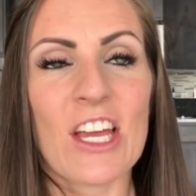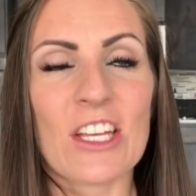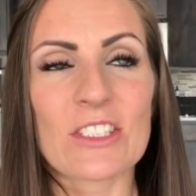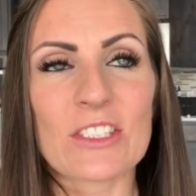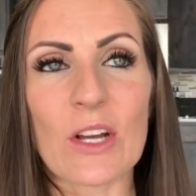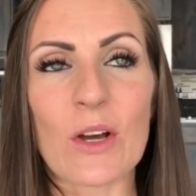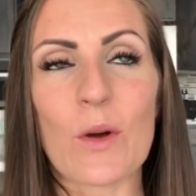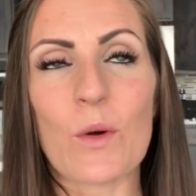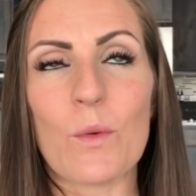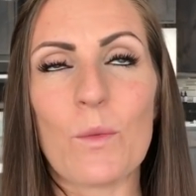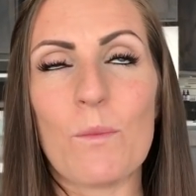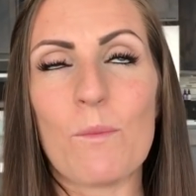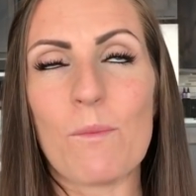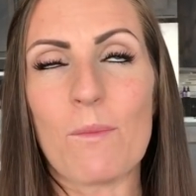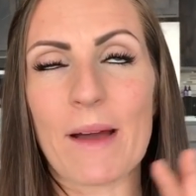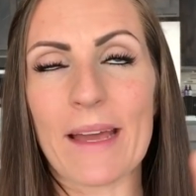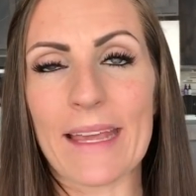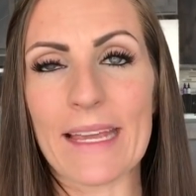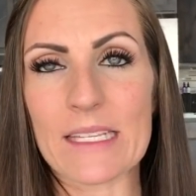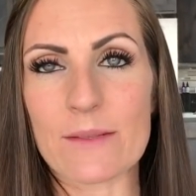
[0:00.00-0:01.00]
So
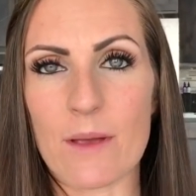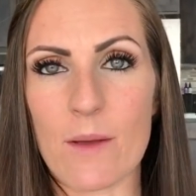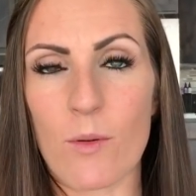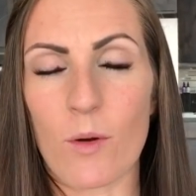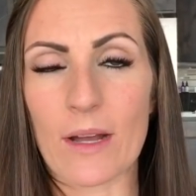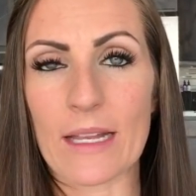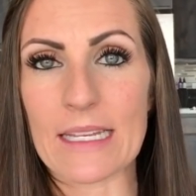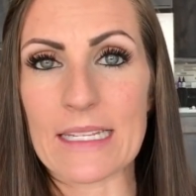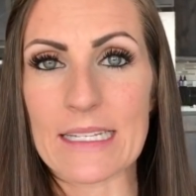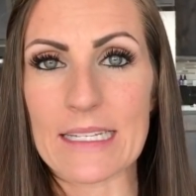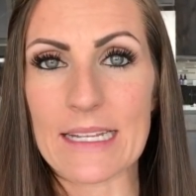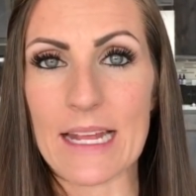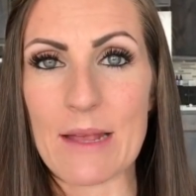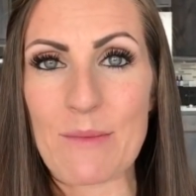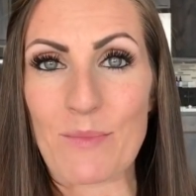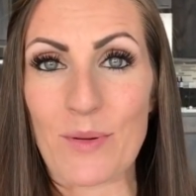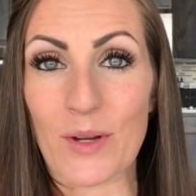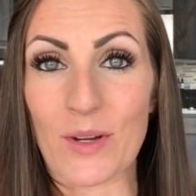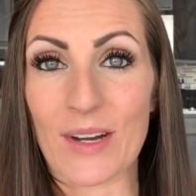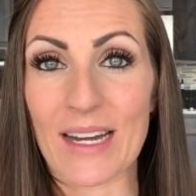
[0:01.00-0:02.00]
I guess my point is that I
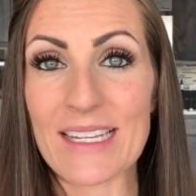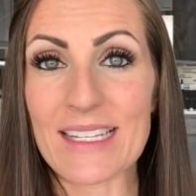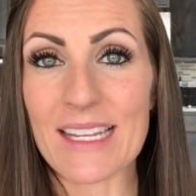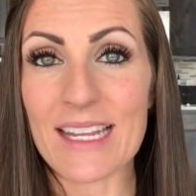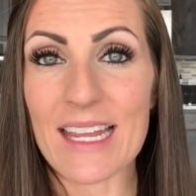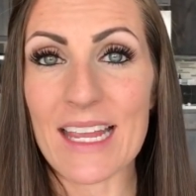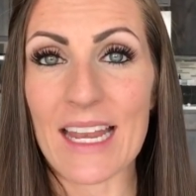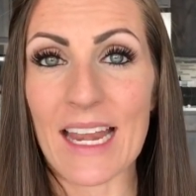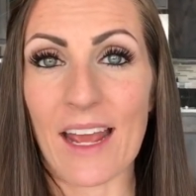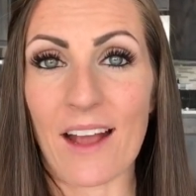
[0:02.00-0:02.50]
am progressing,